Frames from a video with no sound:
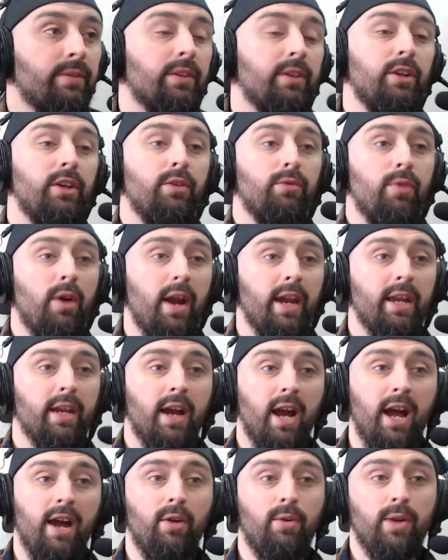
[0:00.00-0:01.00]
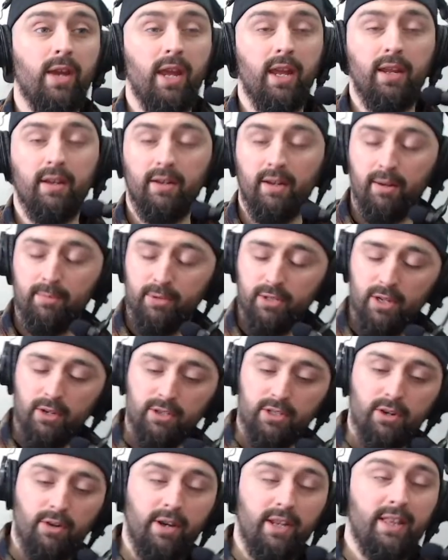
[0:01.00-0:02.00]
You're right, Helgi. I'm so
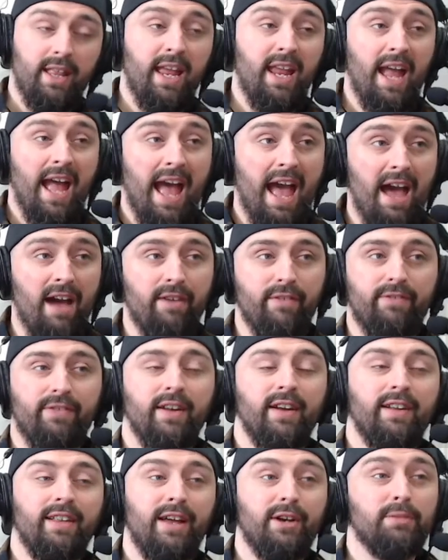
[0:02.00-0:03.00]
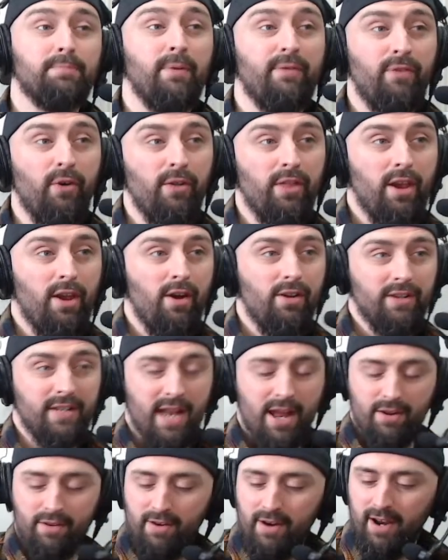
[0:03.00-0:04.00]
sorry. They have. That was before the
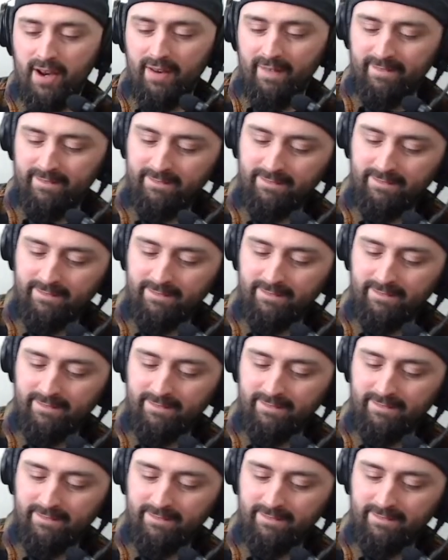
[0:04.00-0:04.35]
lockdown, right?